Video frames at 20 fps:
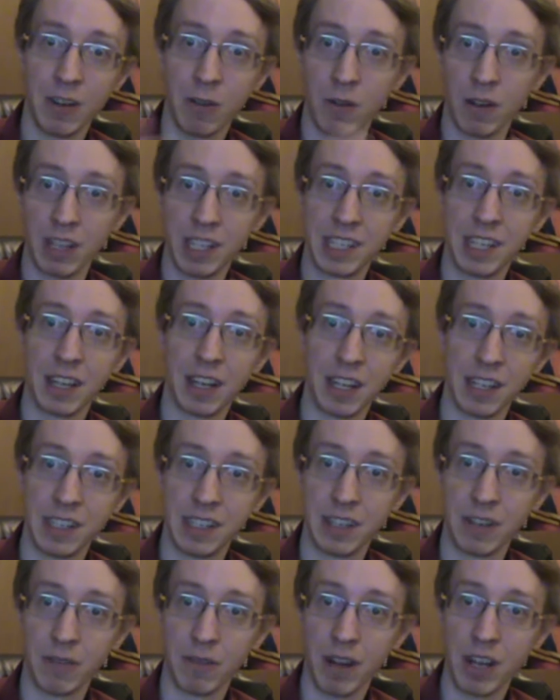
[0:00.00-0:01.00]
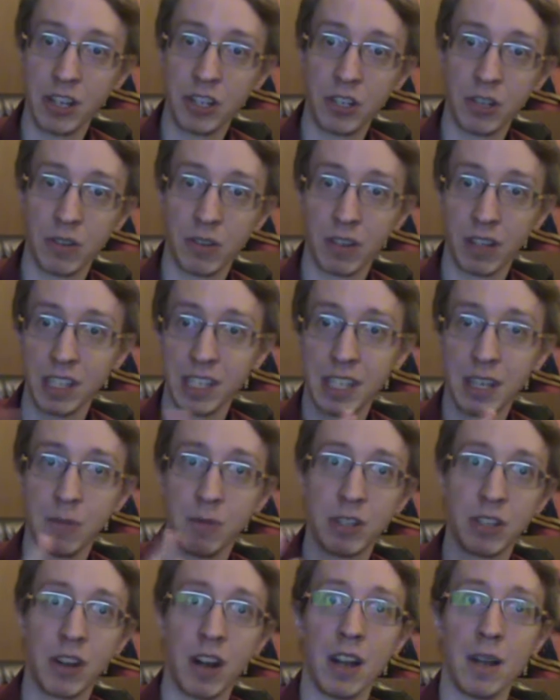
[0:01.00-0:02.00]
or at least in consideration, or at least he
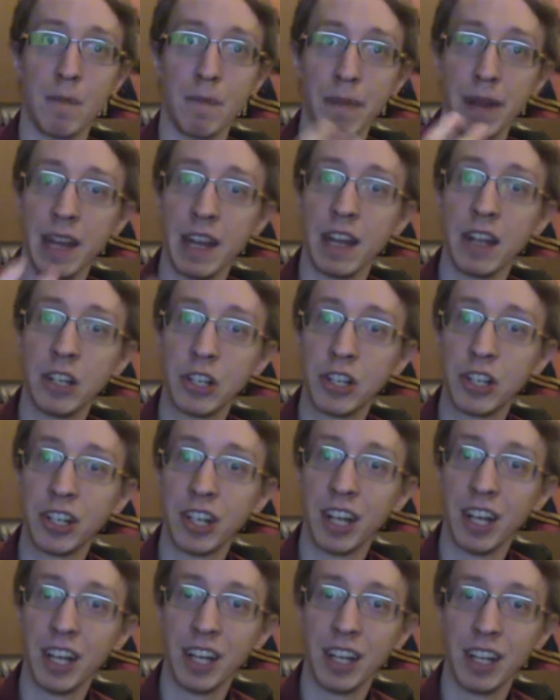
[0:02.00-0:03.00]
was trying to pitch